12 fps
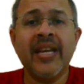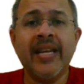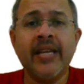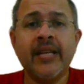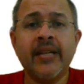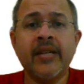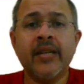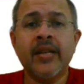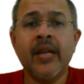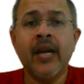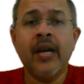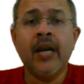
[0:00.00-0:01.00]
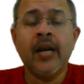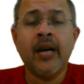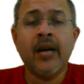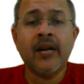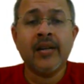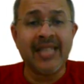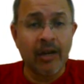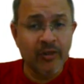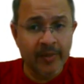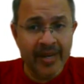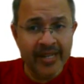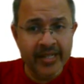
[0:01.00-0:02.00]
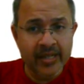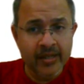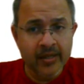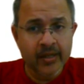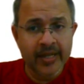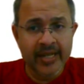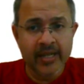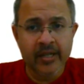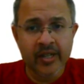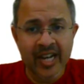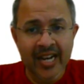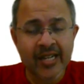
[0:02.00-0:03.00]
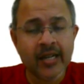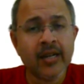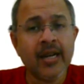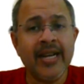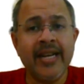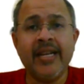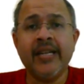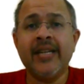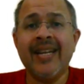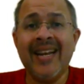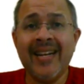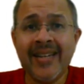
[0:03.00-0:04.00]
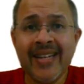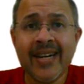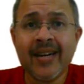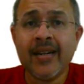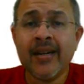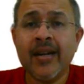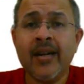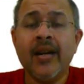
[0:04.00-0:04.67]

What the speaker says: in South America, in Guyana, in India,